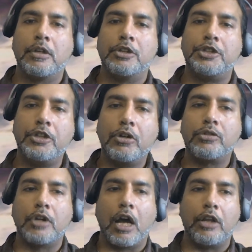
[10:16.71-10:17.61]
She knows
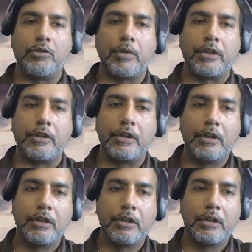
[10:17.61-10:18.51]
God is with her,
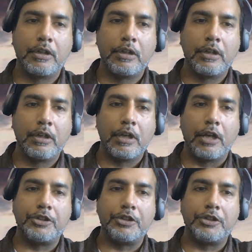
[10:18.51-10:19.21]
and